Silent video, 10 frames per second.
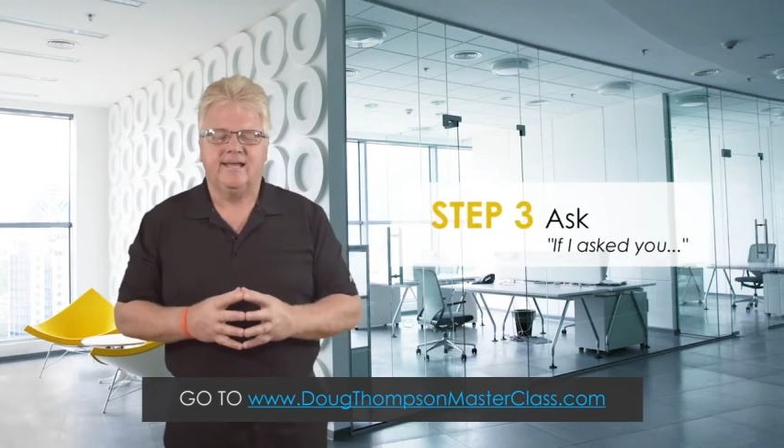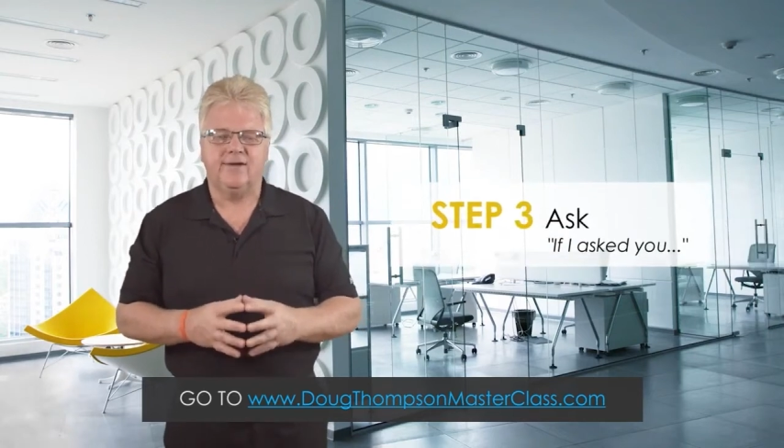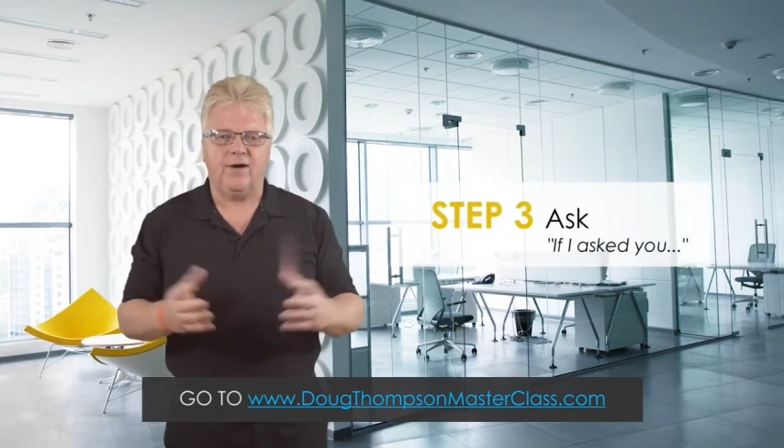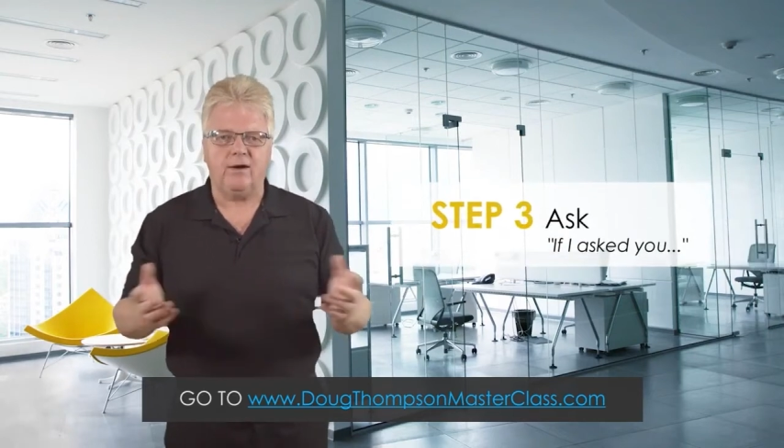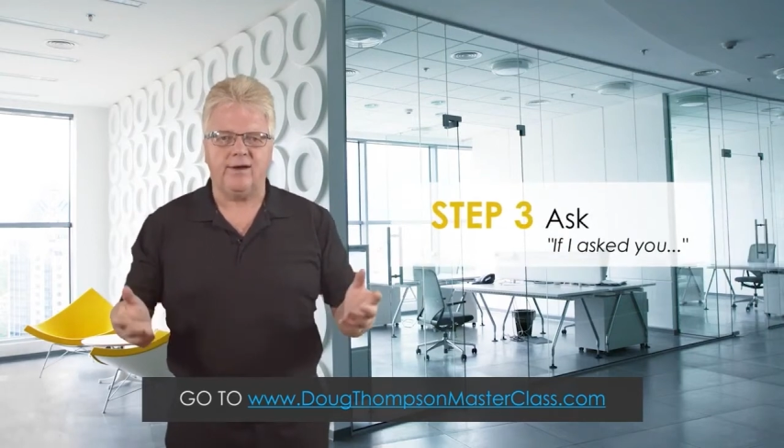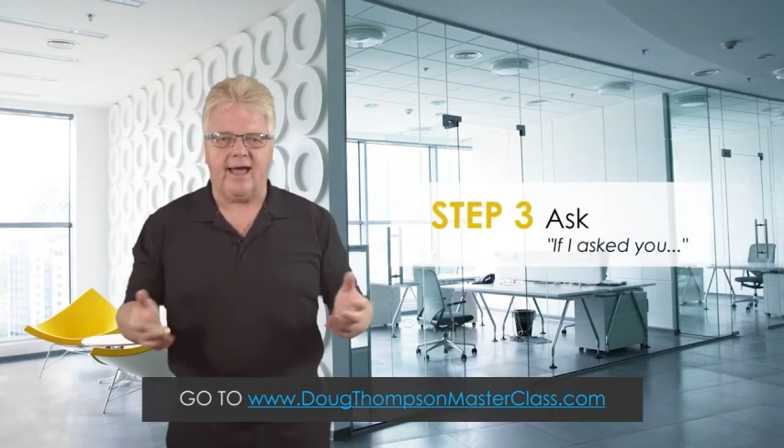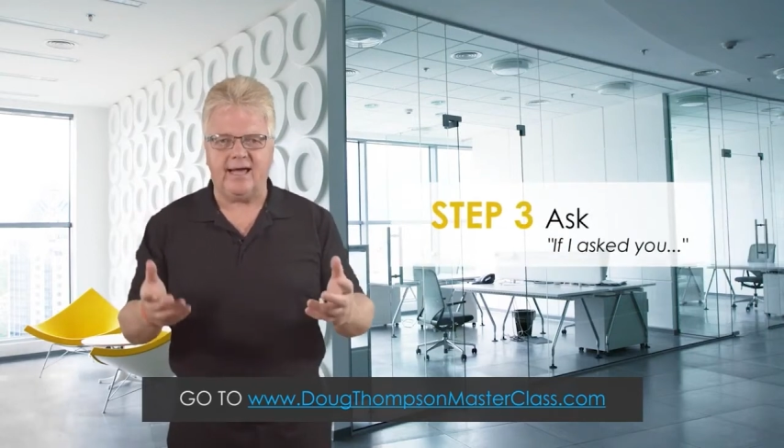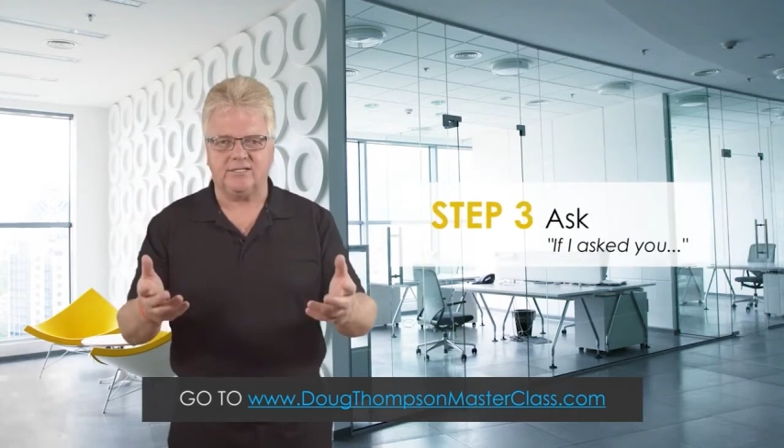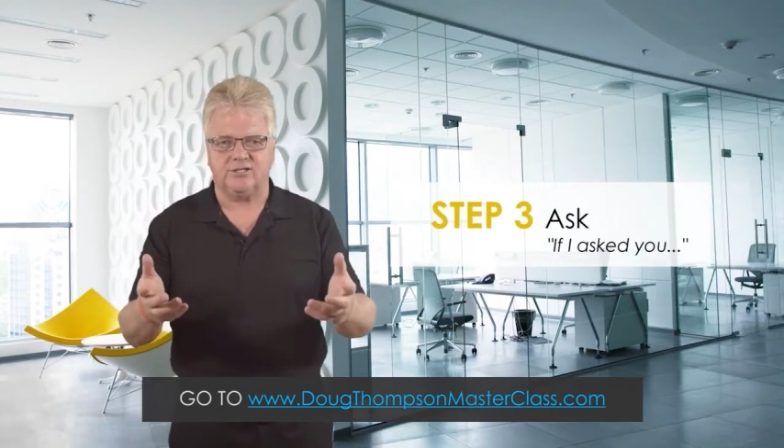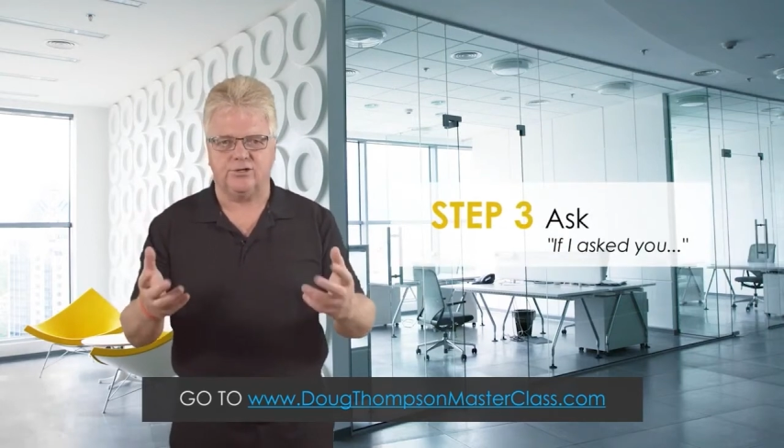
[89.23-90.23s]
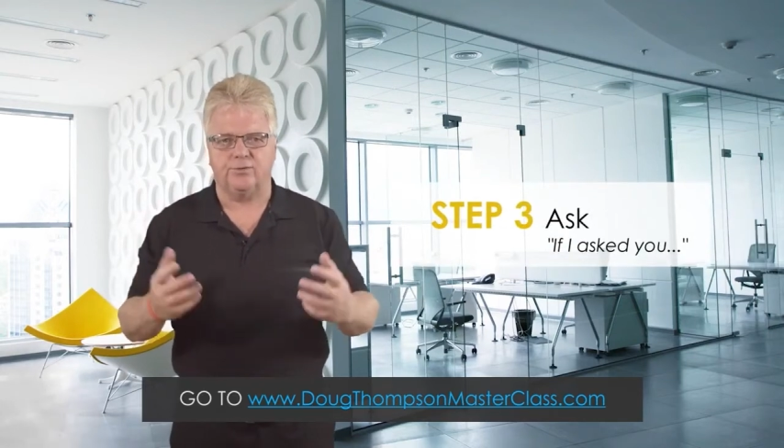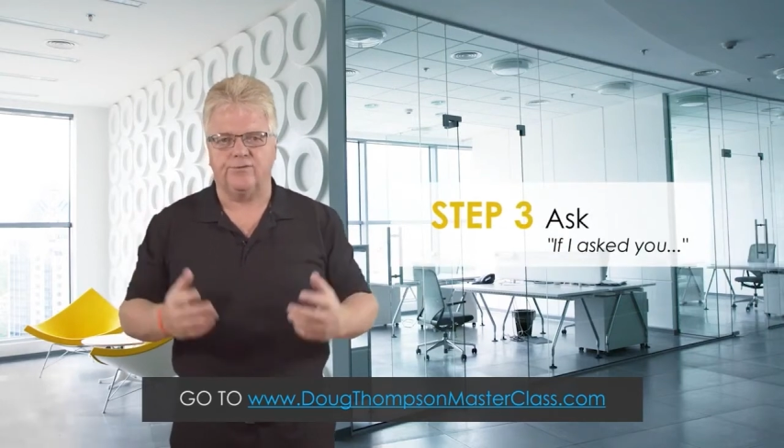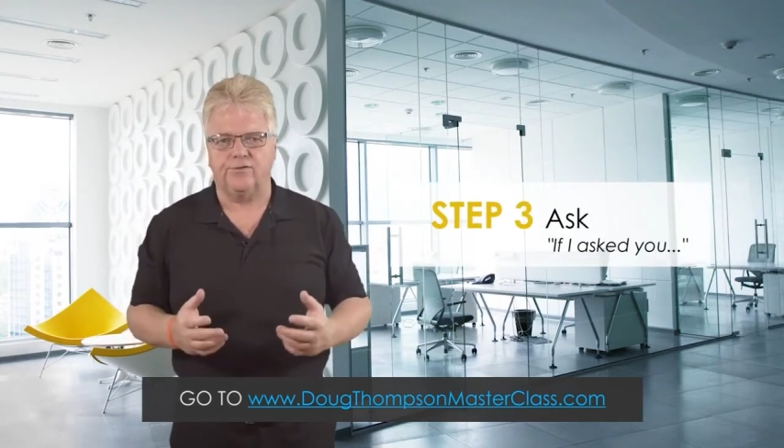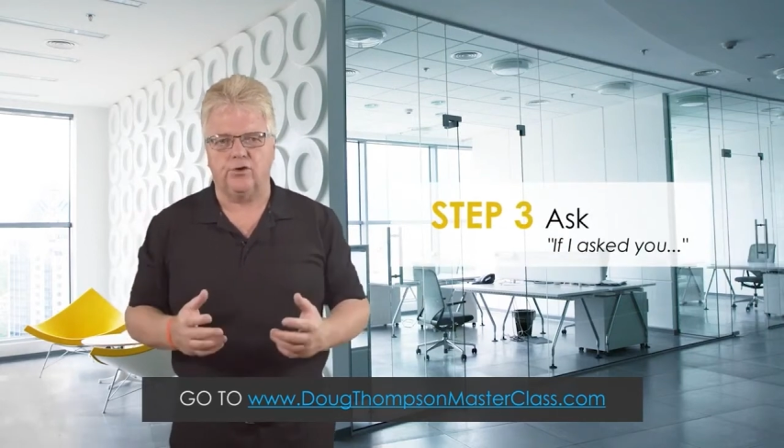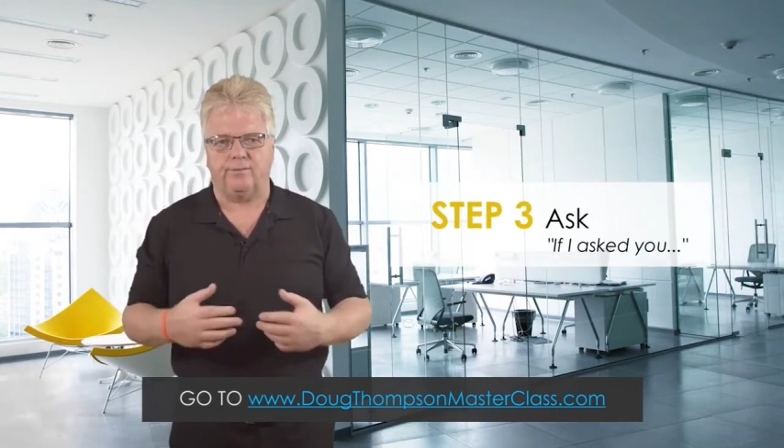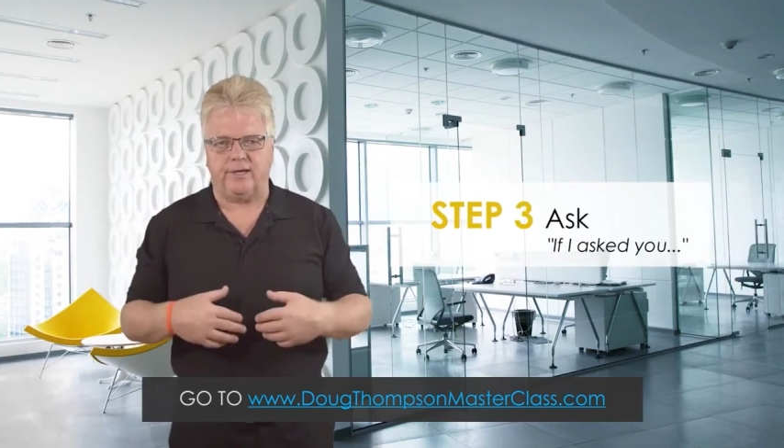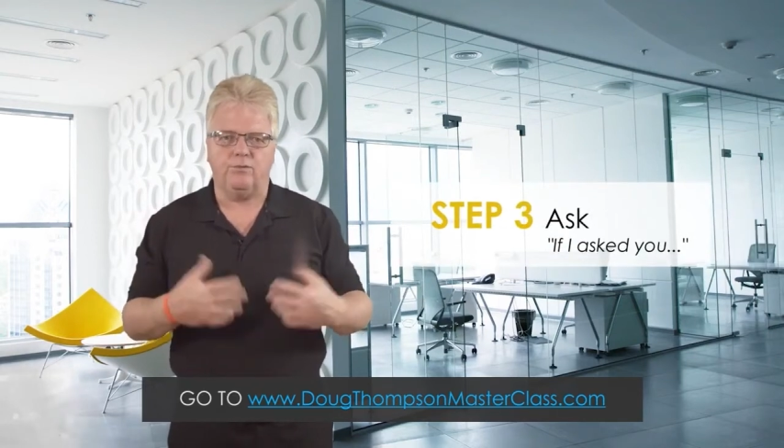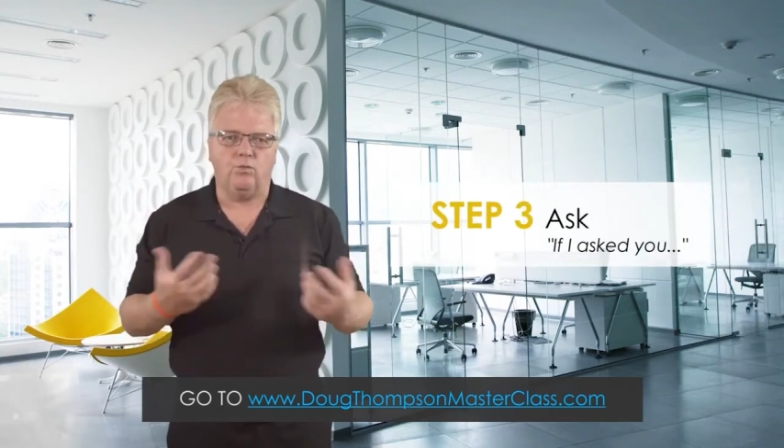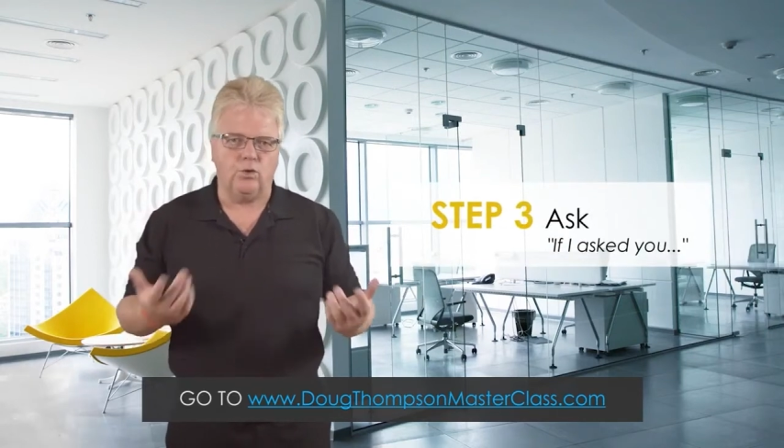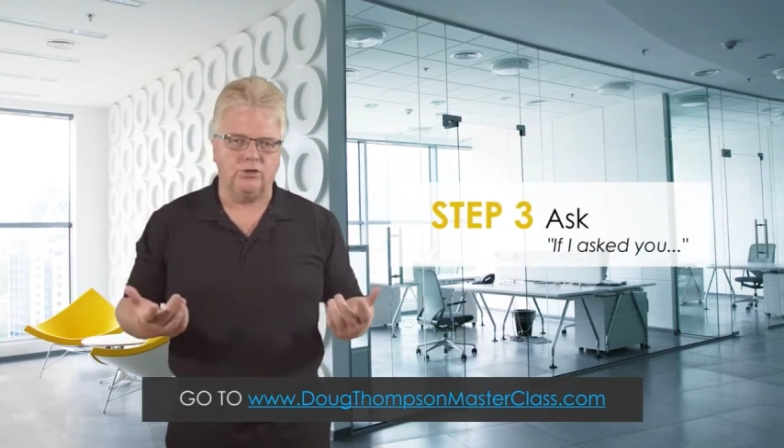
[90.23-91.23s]
if I were to ask you to refer
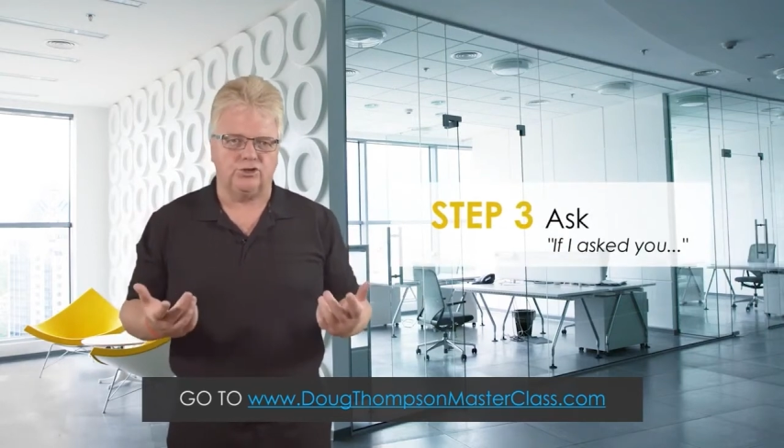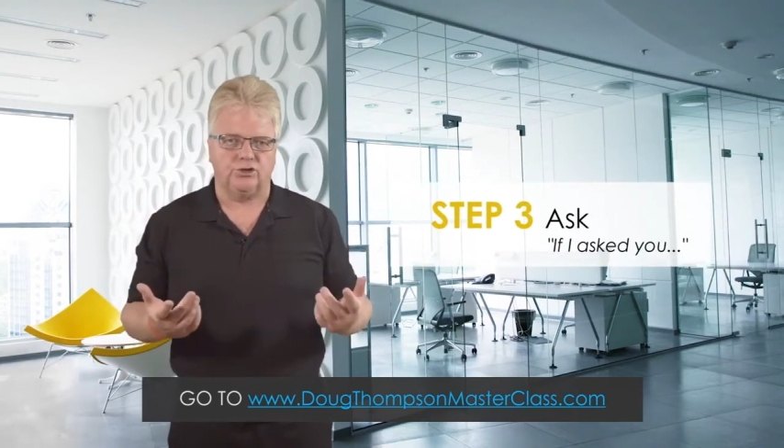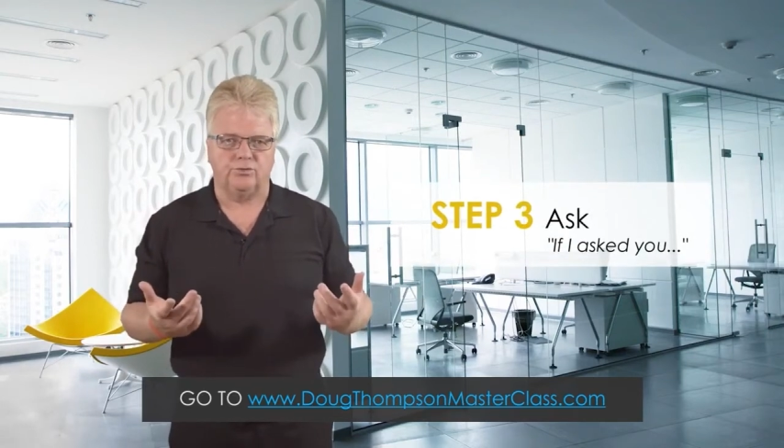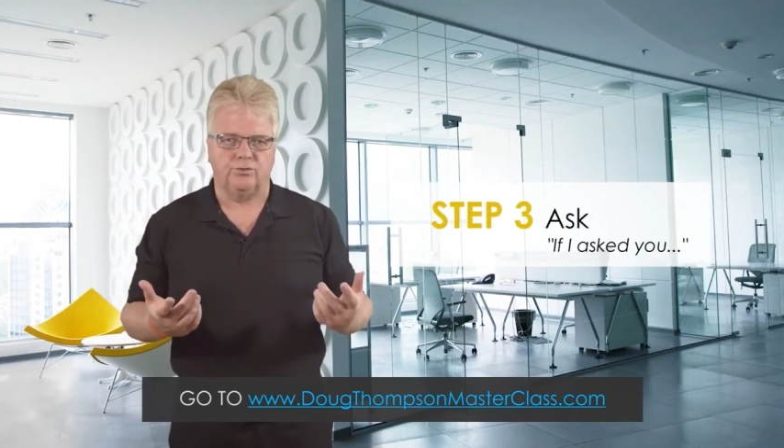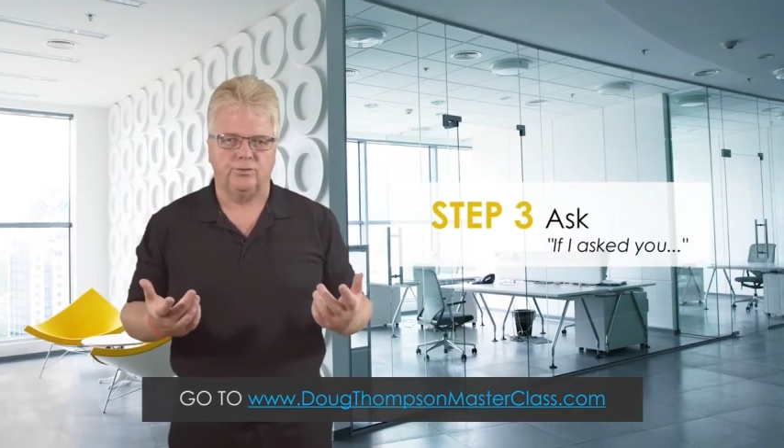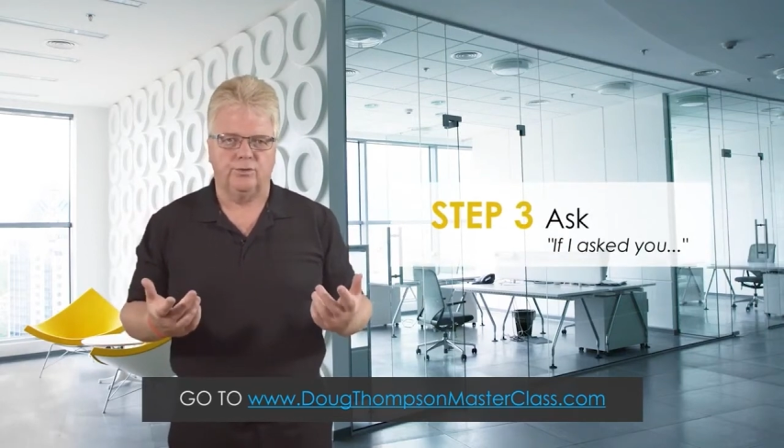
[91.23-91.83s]
me, would you?